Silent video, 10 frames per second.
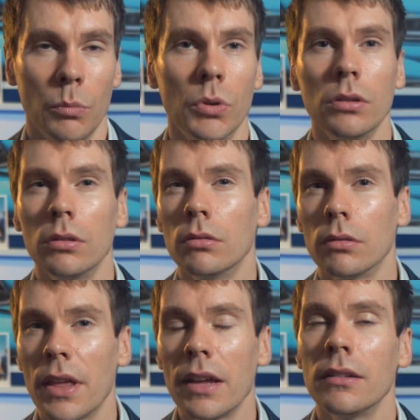
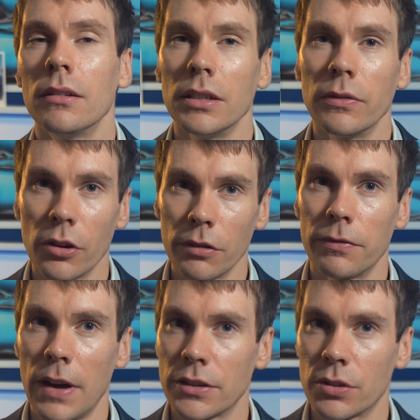Well, then you've got to
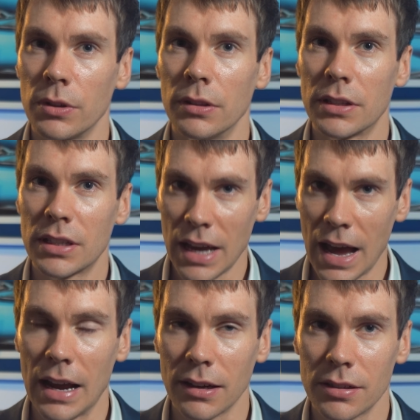factor in the
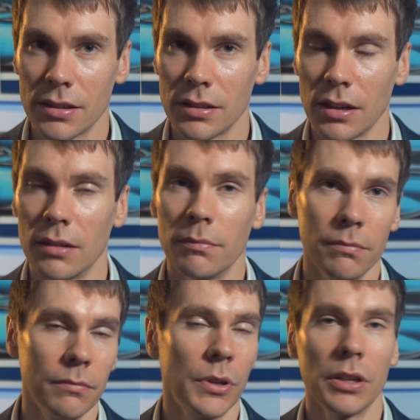tax
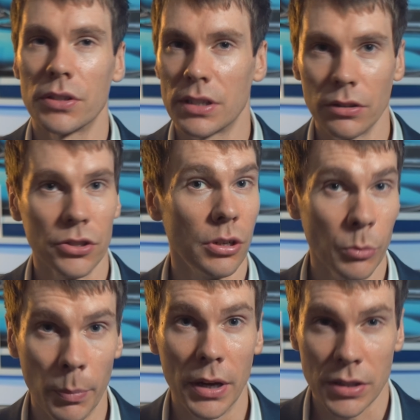and we're gonna still assume
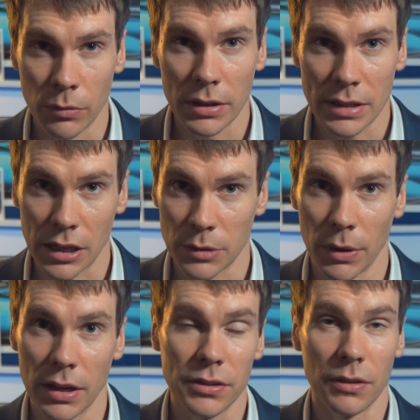you're a basic rate taxpayer.